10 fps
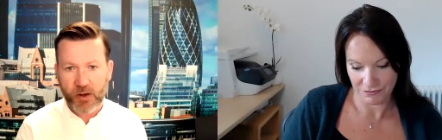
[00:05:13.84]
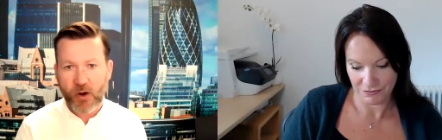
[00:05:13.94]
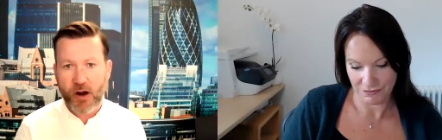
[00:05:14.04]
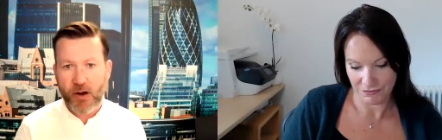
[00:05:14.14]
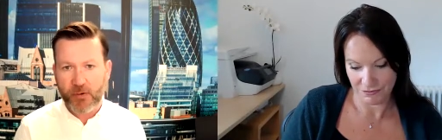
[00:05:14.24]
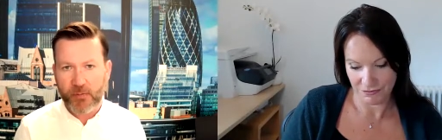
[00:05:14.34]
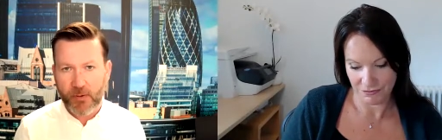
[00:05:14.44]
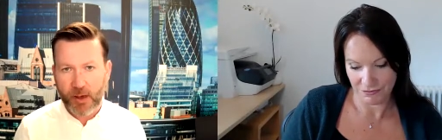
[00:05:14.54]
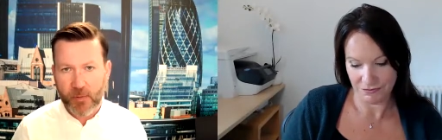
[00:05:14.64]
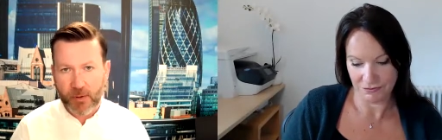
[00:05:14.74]
Speaker 1: you are
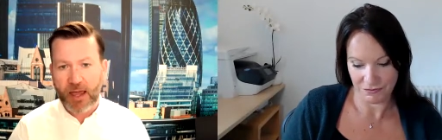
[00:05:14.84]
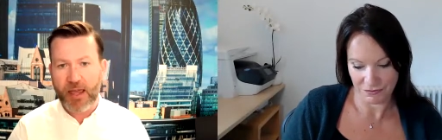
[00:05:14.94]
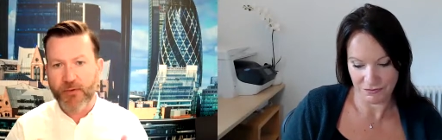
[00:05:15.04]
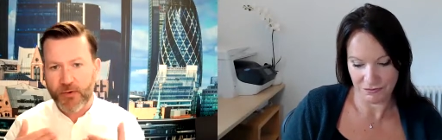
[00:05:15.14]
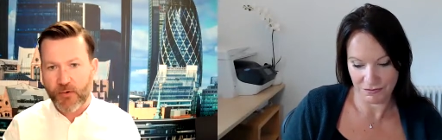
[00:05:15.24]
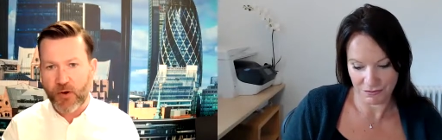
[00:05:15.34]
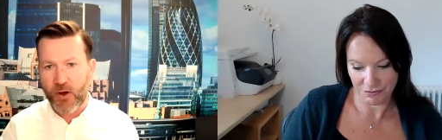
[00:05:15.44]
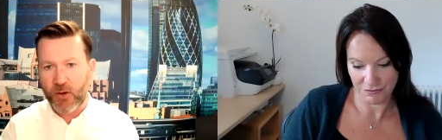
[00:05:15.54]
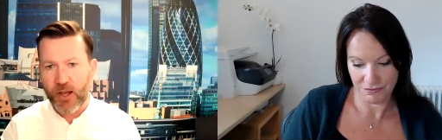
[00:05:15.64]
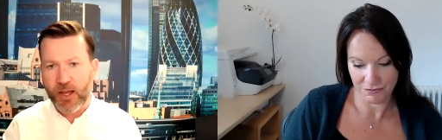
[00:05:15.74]
applying for a
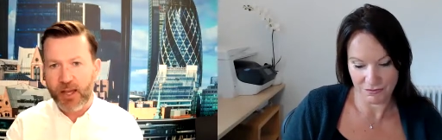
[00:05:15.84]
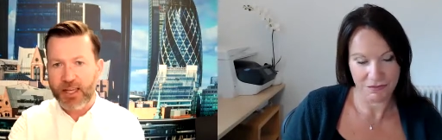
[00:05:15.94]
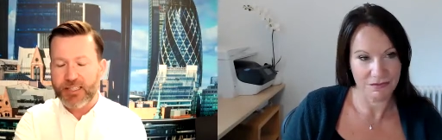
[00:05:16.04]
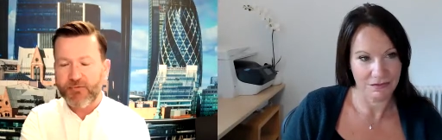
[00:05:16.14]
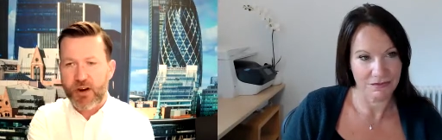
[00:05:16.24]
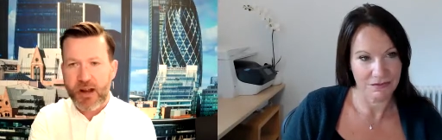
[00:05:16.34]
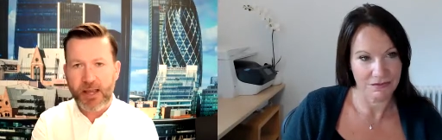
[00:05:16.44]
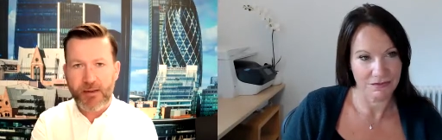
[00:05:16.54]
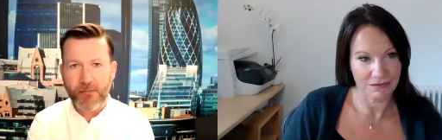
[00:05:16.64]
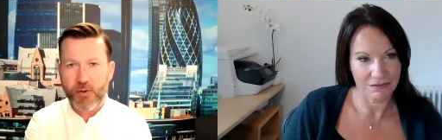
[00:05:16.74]
role, it's really
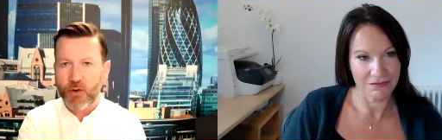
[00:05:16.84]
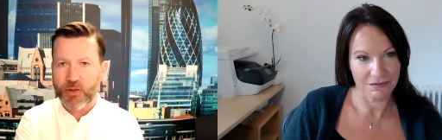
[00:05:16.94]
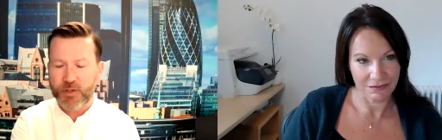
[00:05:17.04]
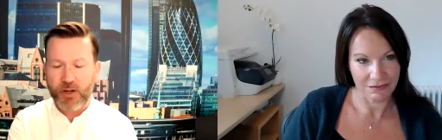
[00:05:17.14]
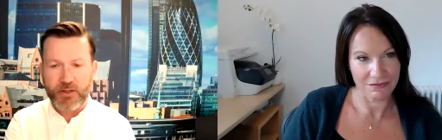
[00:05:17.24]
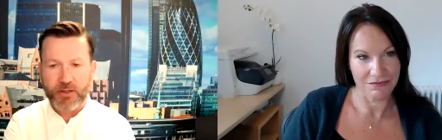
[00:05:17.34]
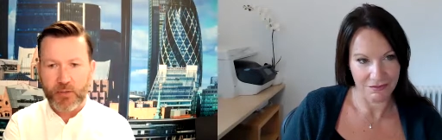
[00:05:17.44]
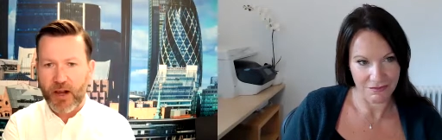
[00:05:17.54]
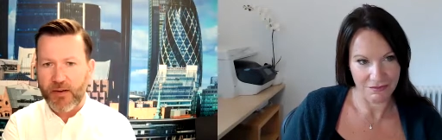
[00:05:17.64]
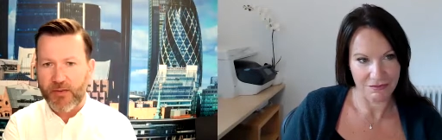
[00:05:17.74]
important not to
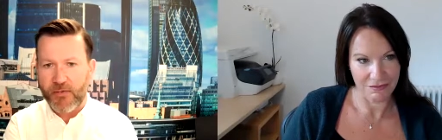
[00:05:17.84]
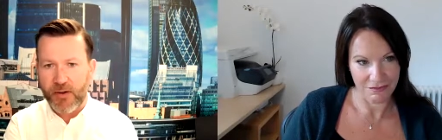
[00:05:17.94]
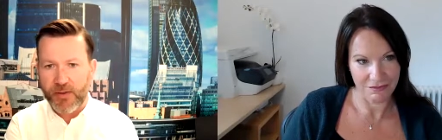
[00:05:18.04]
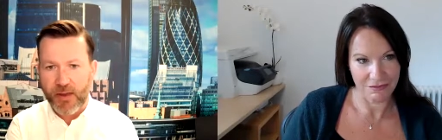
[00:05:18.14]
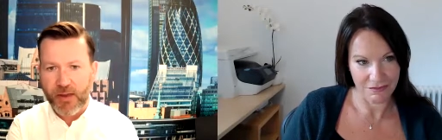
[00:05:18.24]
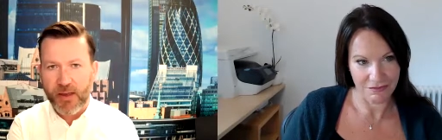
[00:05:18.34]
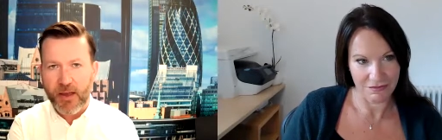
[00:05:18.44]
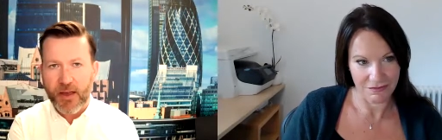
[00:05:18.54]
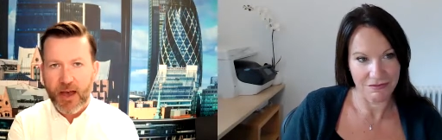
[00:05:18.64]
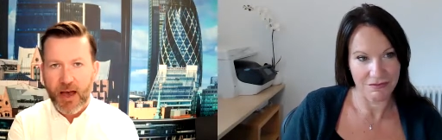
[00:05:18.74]
apply for everything.
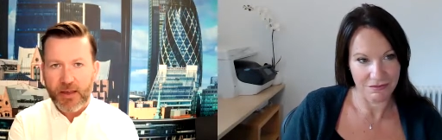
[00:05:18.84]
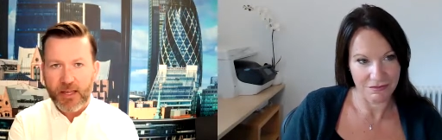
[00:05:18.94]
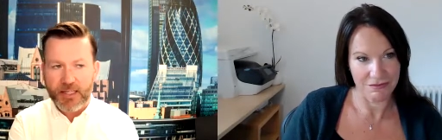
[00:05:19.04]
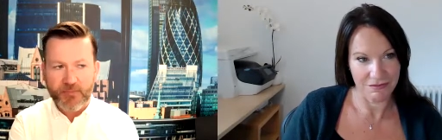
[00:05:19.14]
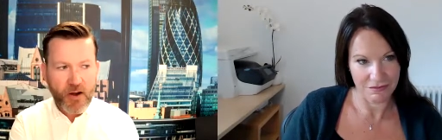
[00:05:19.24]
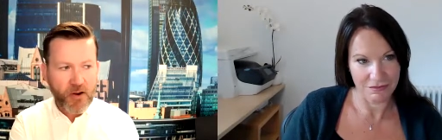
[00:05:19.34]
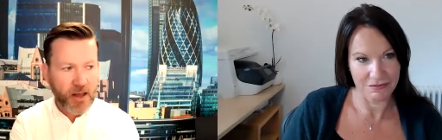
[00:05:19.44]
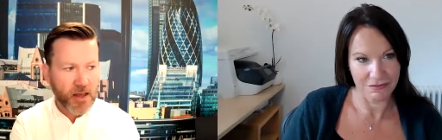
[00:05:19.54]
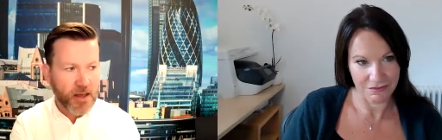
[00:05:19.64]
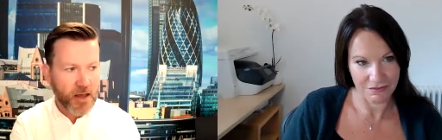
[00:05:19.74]
I think it's
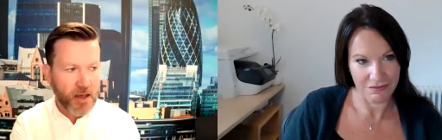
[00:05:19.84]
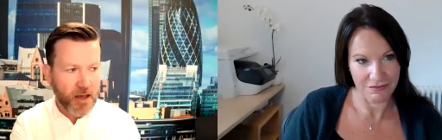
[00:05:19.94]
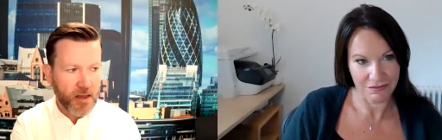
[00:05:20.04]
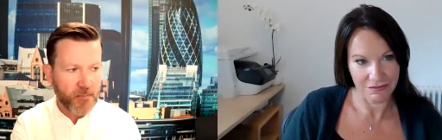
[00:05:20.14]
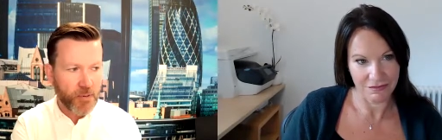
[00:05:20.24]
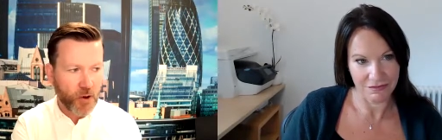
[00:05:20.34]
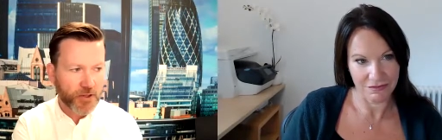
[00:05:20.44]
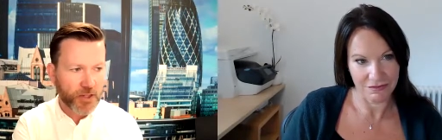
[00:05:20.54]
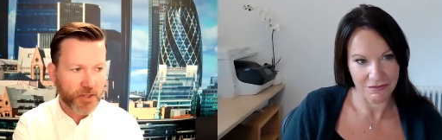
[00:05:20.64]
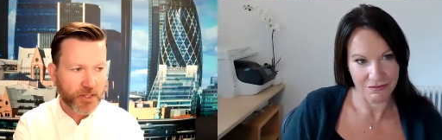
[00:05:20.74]
very
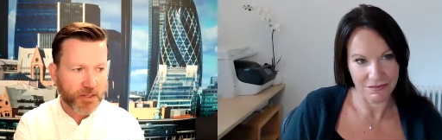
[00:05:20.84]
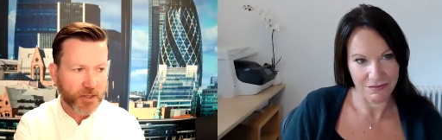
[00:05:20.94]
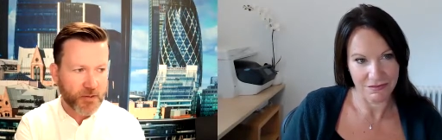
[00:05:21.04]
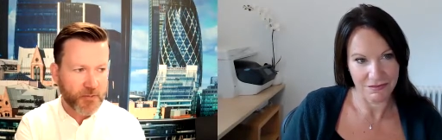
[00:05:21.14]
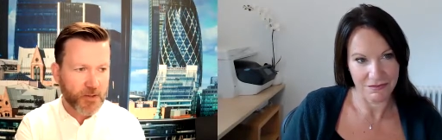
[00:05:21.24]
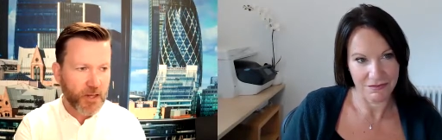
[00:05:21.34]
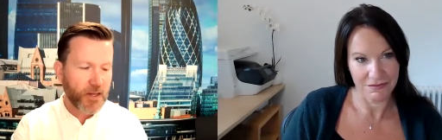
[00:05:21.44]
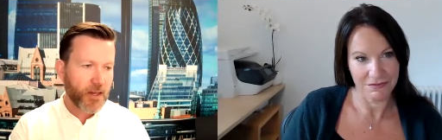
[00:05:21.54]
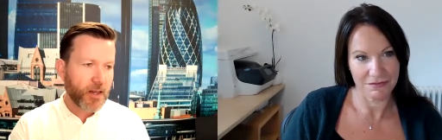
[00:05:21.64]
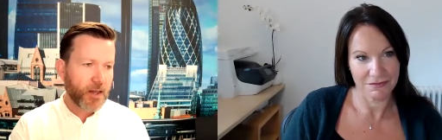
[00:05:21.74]
important to sort of
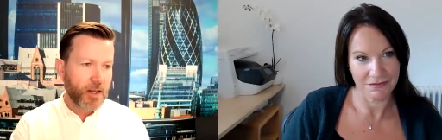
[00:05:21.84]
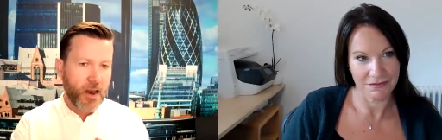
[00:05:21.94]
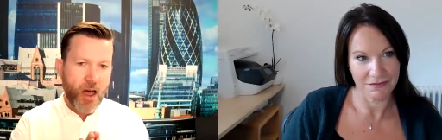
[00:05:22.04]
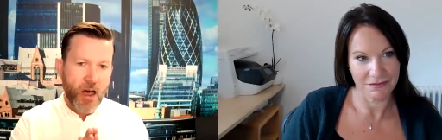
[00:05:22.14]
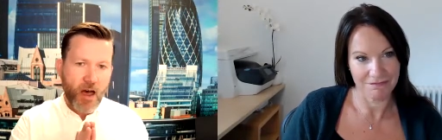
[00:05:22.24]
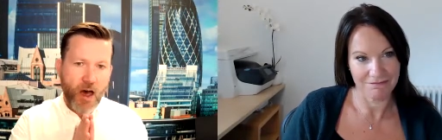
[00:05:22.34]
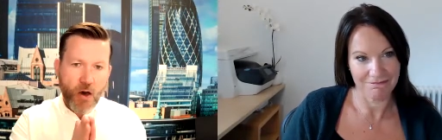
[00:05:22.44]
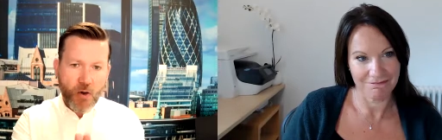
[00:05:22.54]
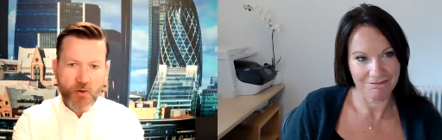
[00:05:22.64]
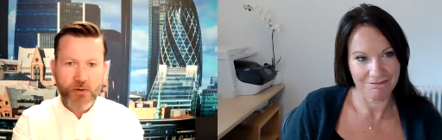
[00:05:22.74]

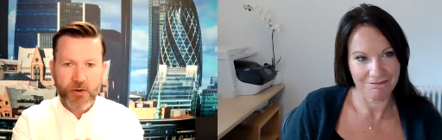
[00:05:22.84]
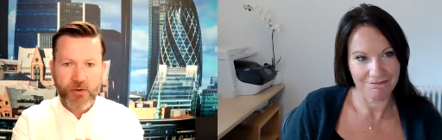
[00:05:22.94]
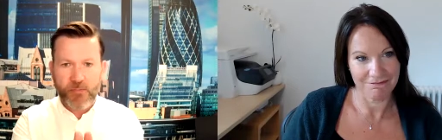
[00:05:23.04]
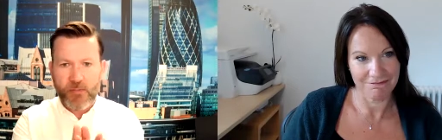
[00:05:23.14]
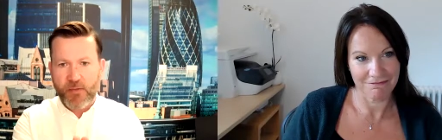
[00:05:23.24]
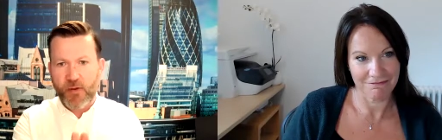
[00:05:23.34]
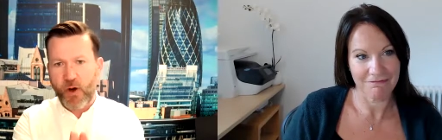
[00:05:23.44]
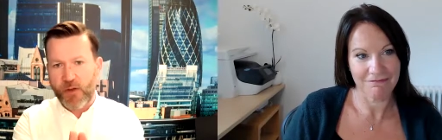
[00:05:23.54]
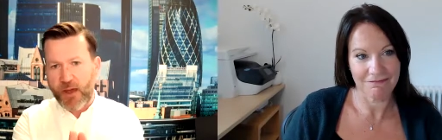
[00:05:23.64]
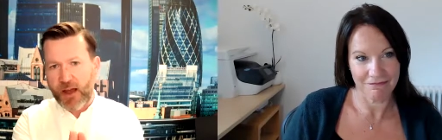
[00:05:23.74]
hone maybe
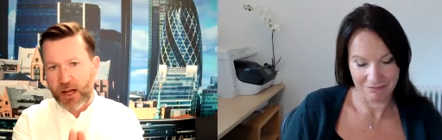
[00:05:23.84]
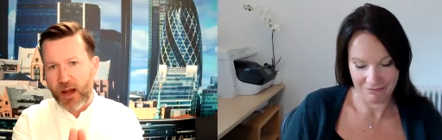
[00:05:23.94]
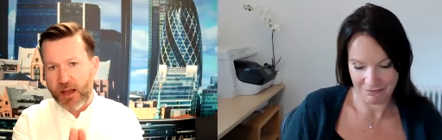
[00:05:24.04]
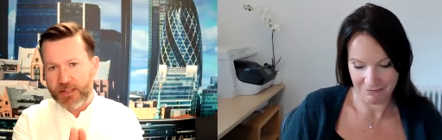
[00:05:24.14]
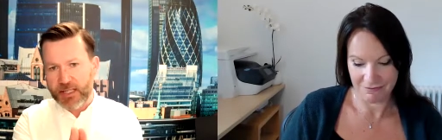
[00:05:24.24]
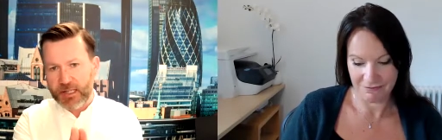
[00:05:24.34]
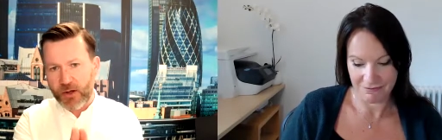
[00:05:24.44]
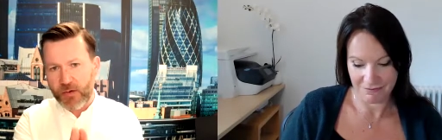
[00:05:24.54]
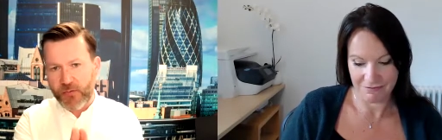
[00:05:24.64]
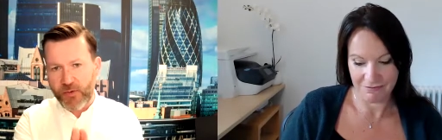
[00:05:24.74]
what that client is
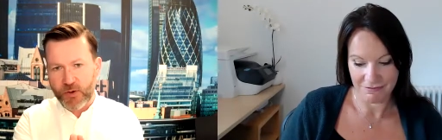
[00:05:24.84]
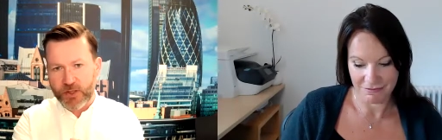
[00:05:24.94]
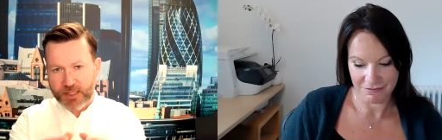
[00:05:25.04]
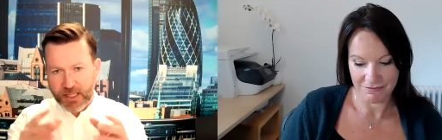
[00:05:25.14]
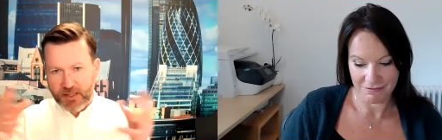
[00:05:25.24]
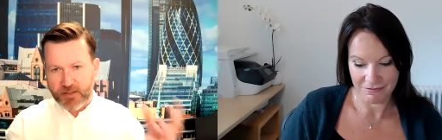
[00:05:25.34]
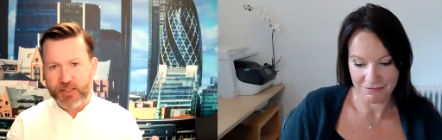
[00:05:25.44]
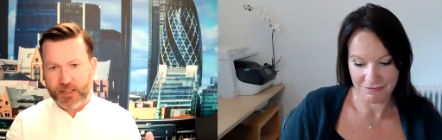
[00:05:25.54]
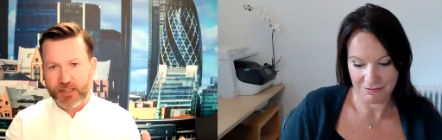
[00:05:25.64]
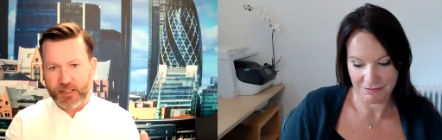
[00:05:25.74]
looking for. Just,
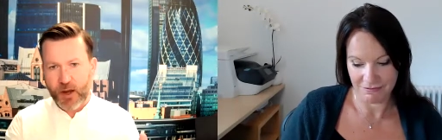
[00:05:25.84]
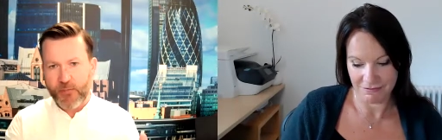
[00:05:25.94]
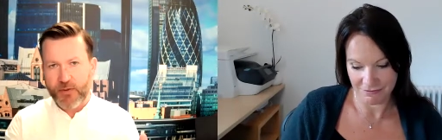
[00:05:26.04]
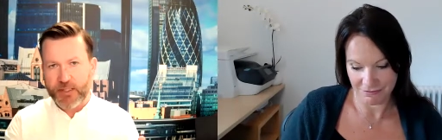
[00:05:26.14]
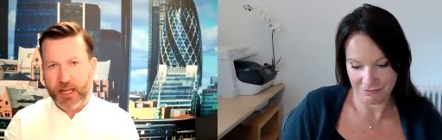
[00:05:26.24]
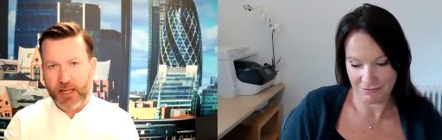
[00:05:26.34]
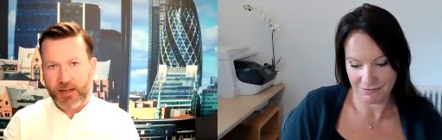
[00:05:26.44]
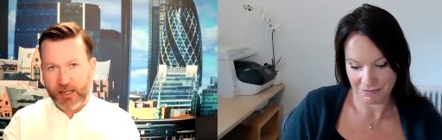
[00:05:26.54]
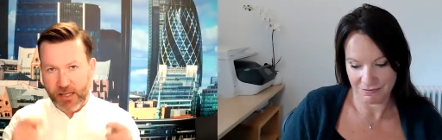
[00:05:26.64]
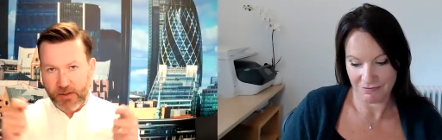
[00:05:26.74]
just stop for a second
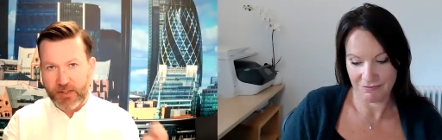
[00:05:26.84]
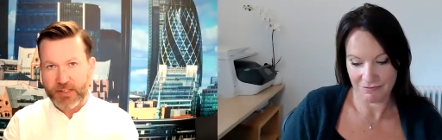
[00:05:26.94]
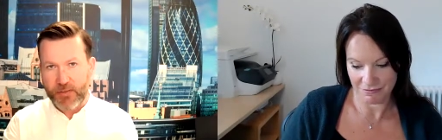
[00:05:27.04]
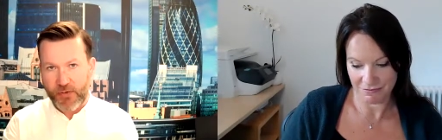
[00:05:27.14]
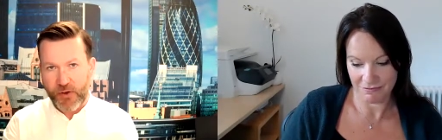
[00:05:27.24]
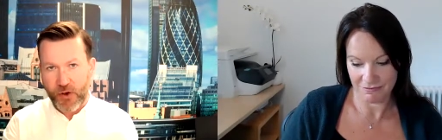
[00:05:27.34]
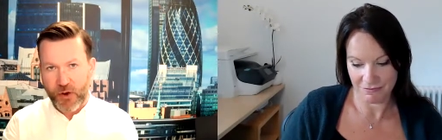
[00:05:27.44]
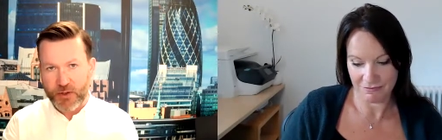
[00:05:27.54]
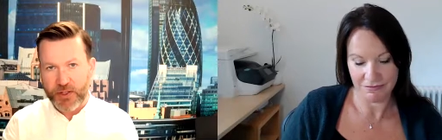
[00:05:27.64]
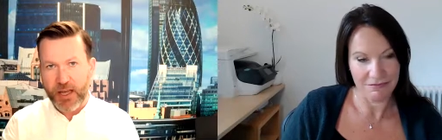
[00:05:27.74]
and give it some thought